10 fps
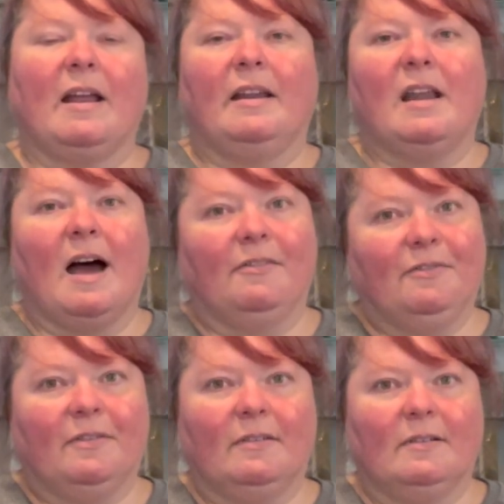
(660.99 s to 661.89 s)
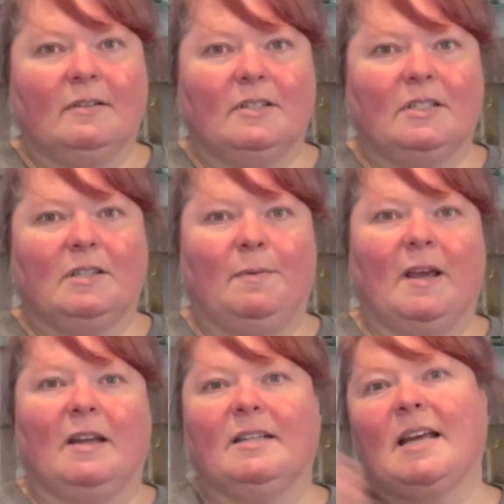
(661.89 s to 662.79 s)
enough to be
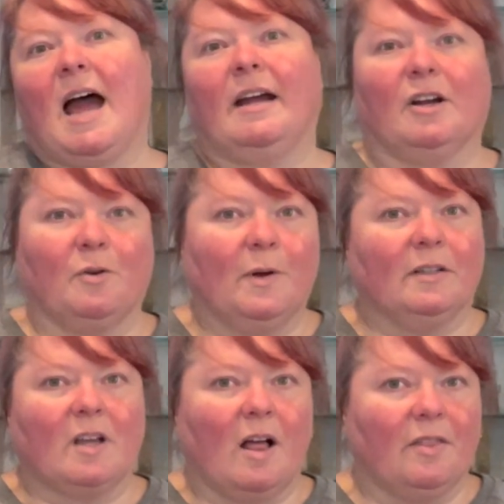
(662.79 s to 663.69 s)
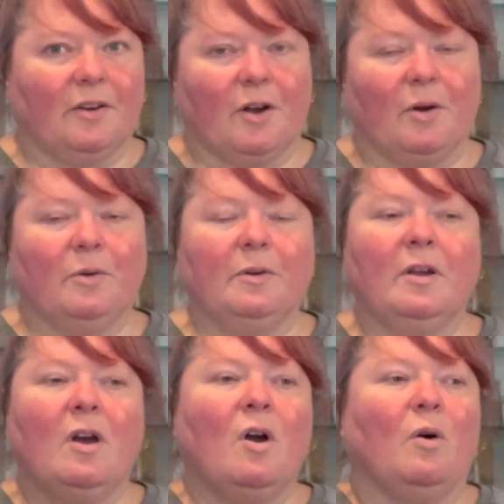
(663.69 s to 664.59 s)
an entire quilt on their own,
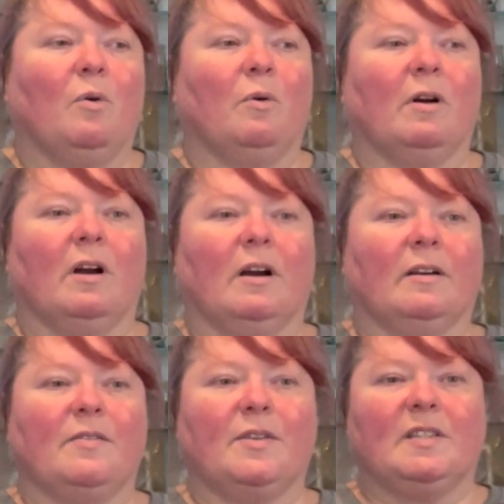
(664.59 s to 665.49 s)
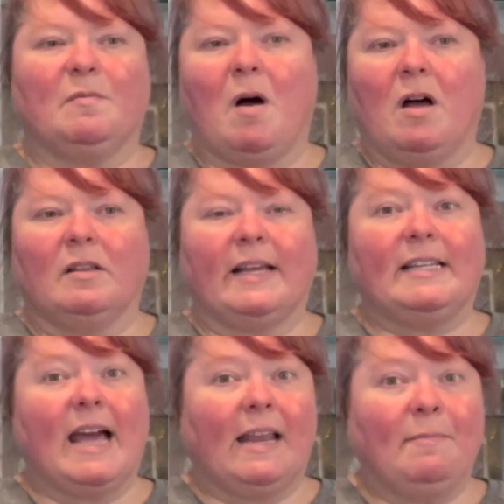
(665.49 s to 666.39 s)
or the small like
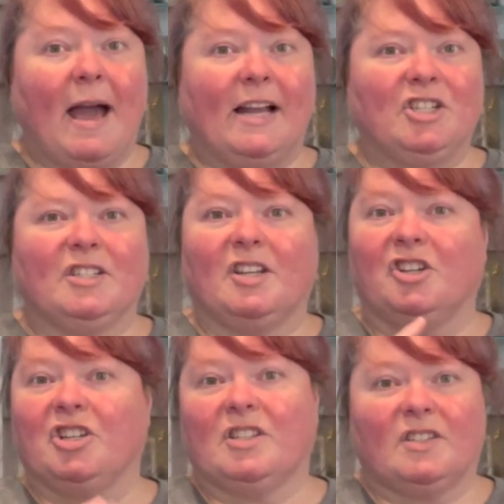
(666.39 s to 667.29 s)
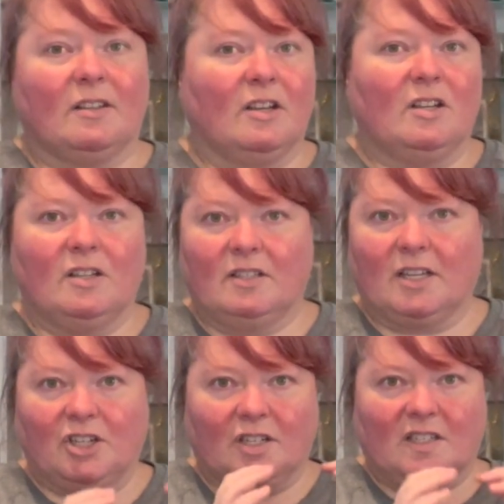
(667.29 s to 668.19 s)
9 patches that are just
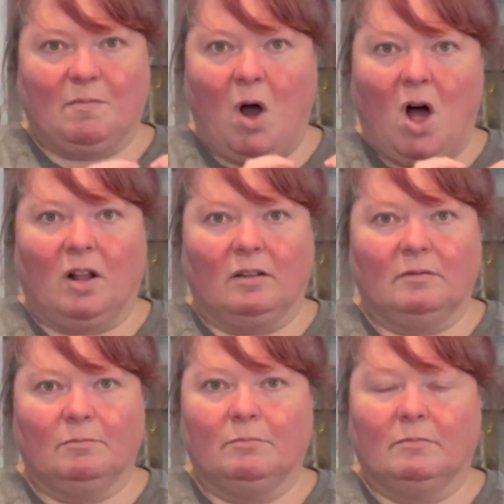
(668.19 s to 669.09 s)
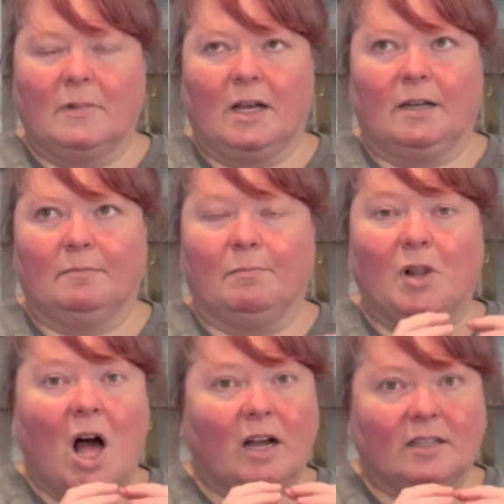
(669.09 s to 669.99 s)
such a small
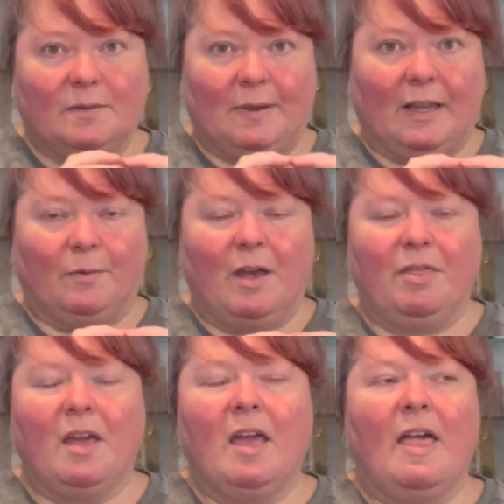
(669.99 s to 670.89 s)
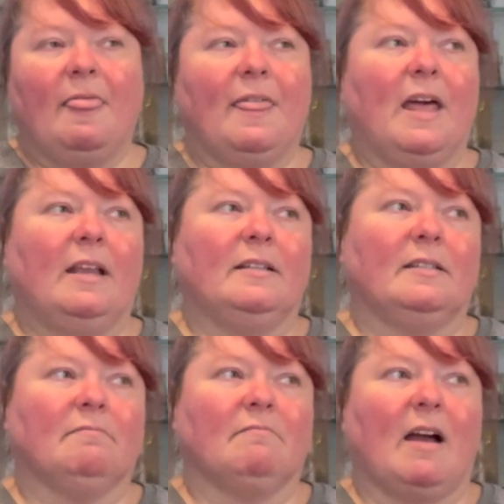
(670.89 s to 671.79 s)
block to begin with,
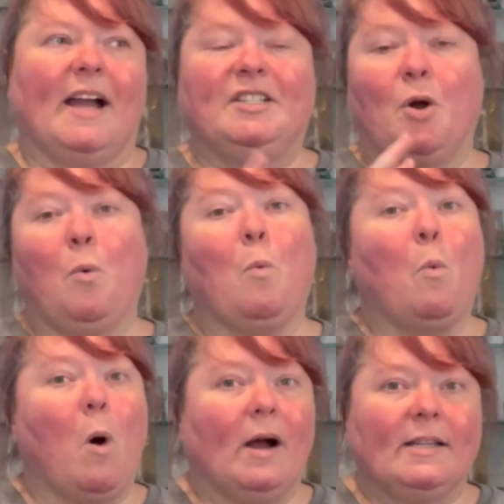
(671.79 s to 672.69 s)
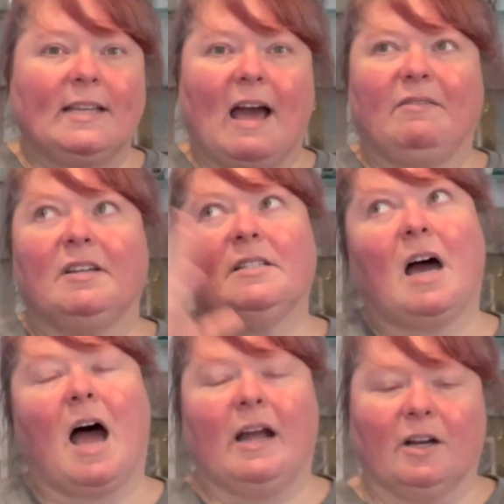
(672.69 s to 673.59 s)
that I don't want to have an
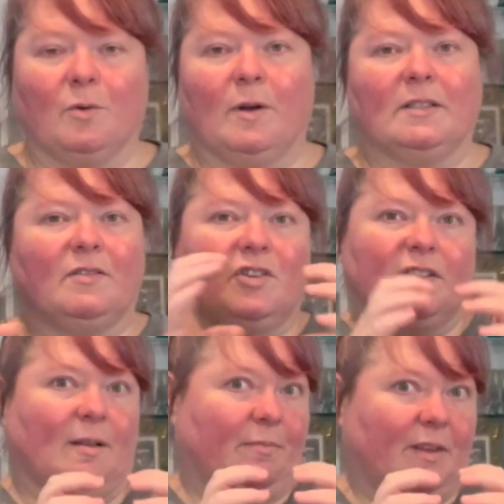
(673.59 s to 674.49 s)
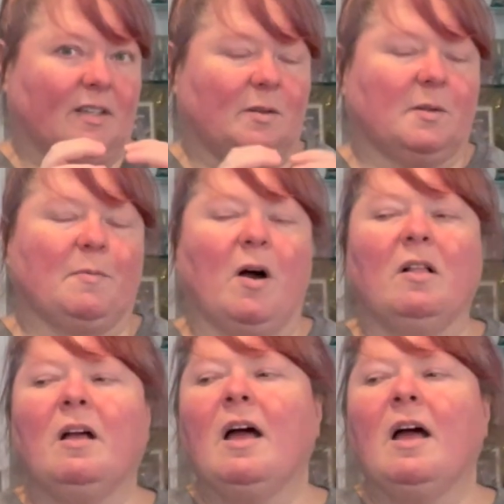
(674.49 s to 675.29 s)
entire quilt of just something so small,